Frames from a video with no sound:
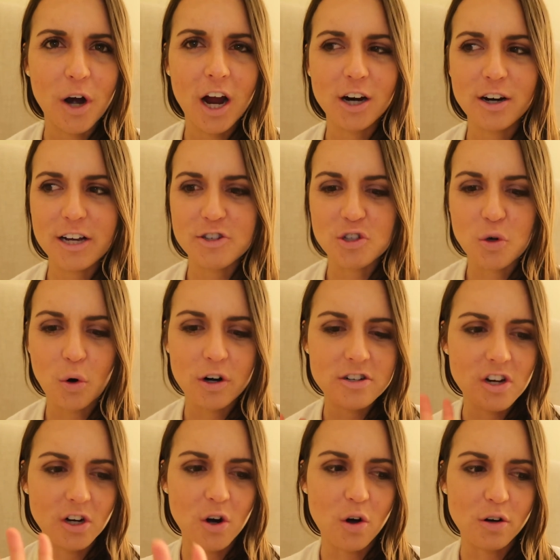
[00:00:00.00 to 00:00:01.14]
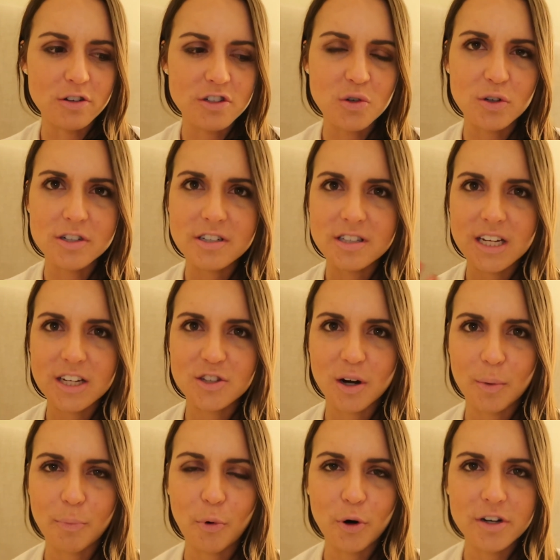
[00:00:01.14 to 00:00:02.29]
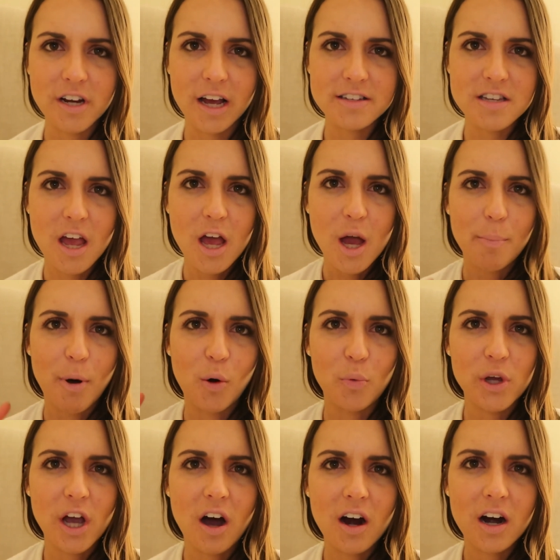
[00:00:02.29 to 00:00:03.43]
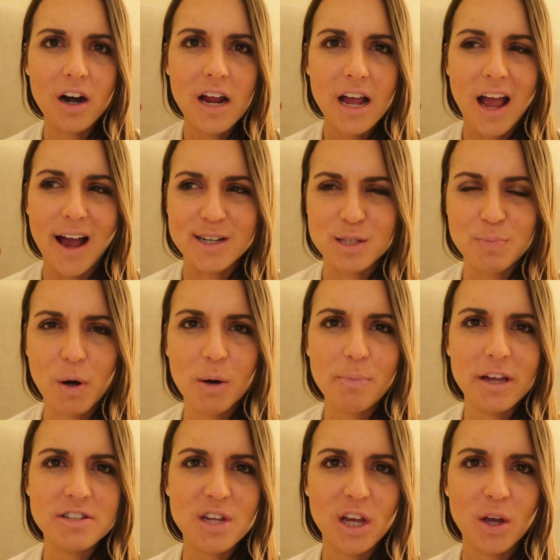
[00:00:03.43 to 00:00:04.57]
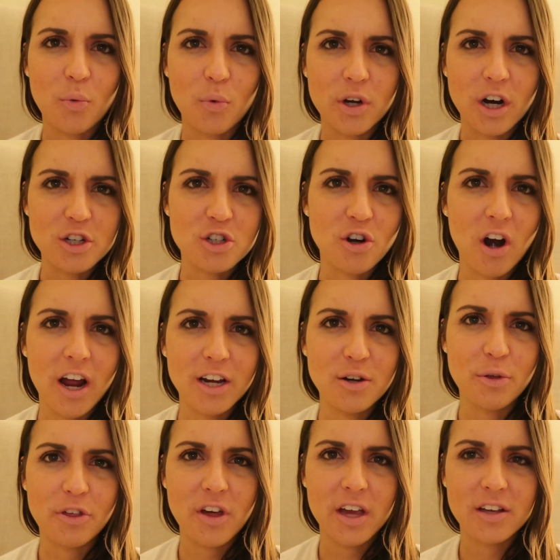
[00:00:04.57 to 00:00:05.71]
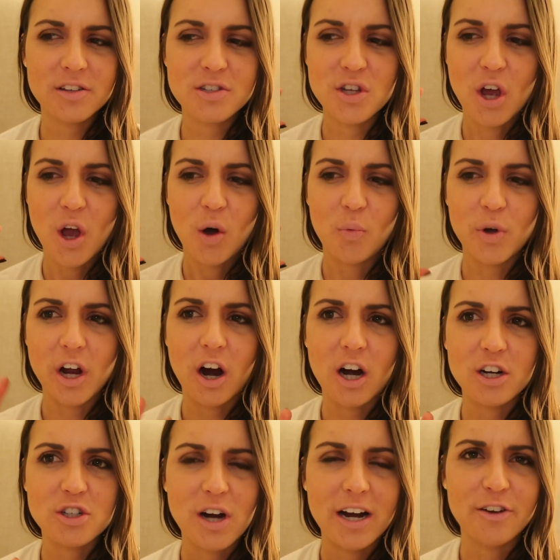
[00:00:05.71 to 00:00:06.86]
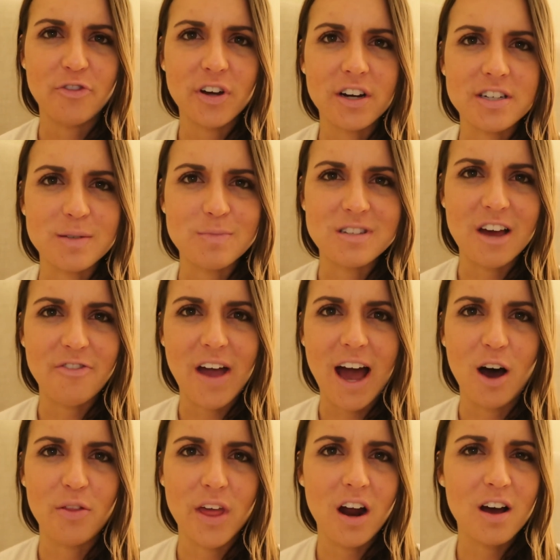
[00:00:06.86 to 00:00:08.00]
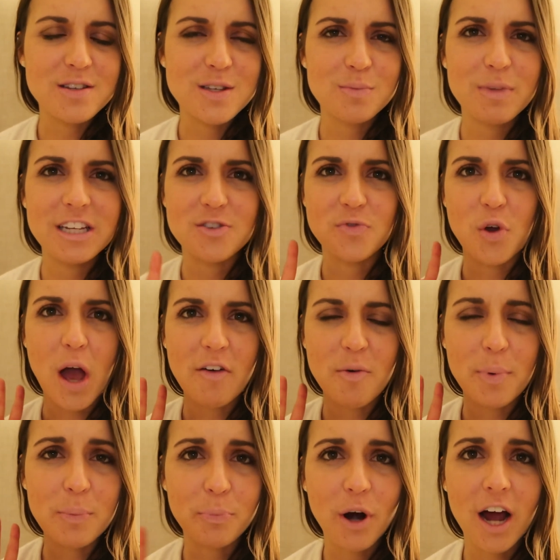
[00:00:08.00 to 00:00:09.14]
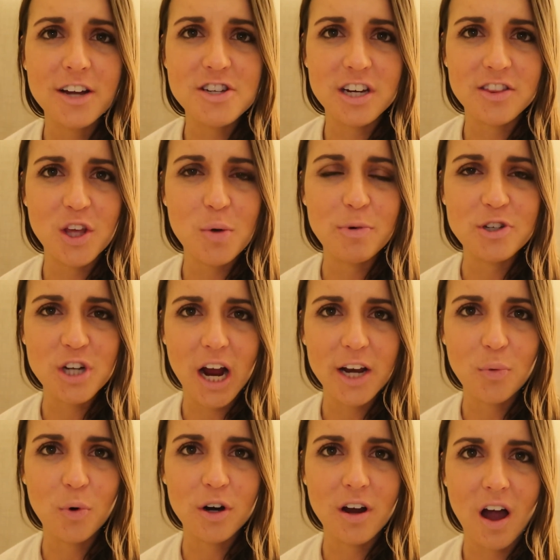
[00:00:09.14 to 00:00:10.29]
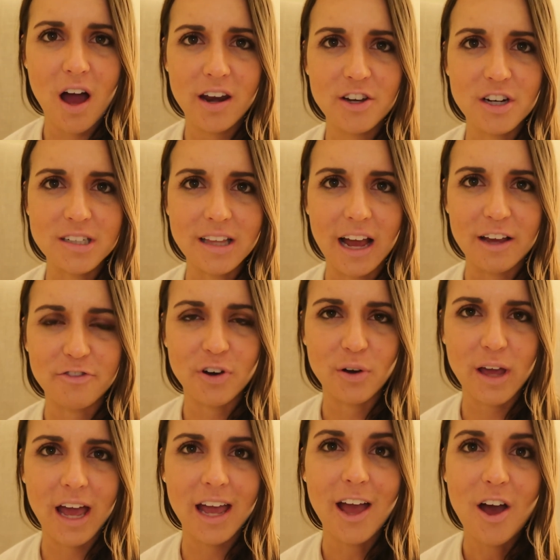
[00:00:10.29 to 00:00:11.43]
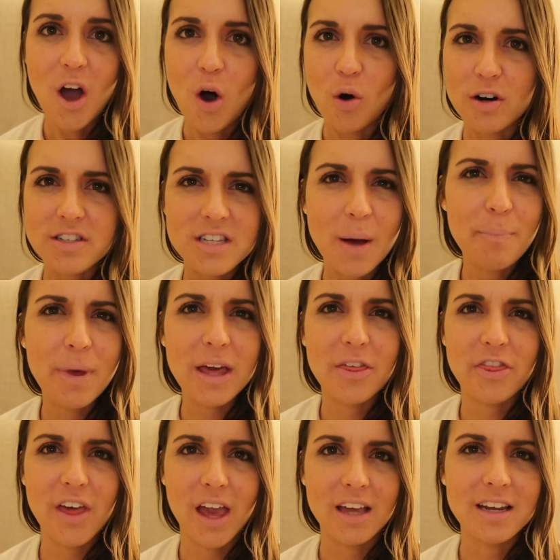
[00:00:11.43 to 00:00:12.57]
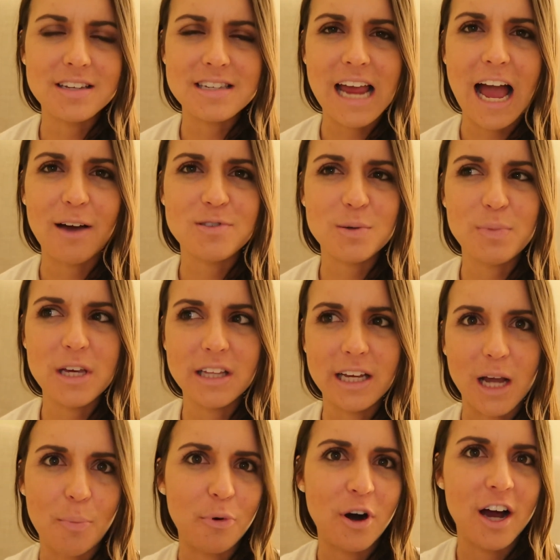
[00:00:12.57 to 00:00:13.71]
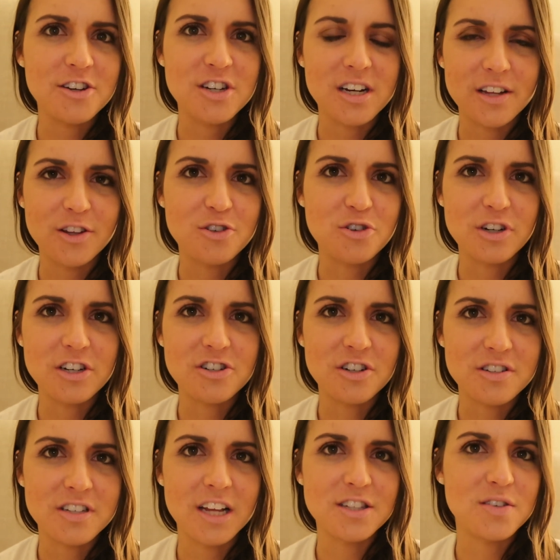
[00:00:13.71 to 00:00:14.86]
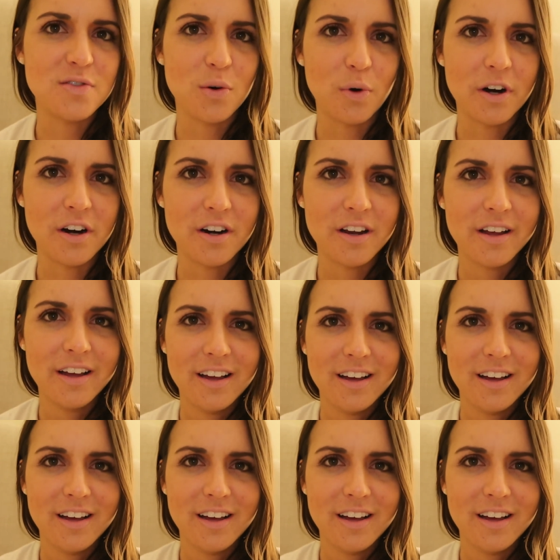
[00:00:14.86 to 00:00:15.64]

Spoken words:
progress towards our goals, towards things that are important to us, but we are experimenting, we are trying new things, we are trying to figure some stuff out. That also means if you have a big project that you've been trying to work on in your life, okay, or some big thing, it doesn't have to be like a project in the traditional sense of the word,